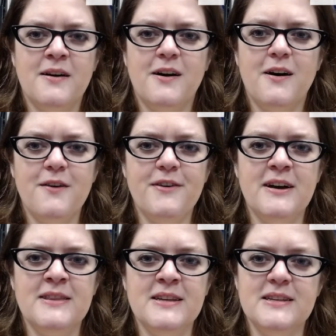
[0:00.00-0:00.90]
off
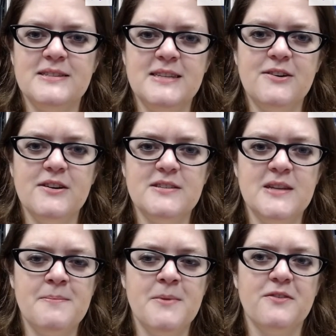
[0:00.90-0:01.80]
on this secret
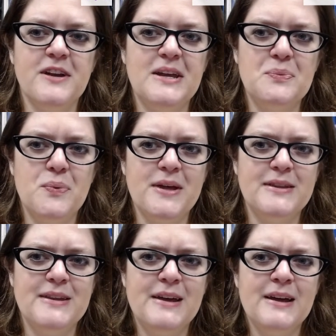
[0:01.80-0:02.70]
submarine
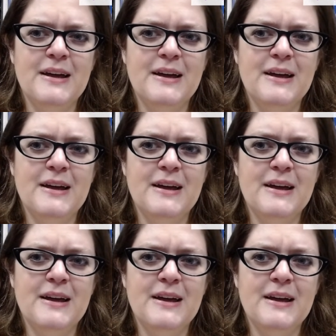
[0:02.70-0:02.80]
with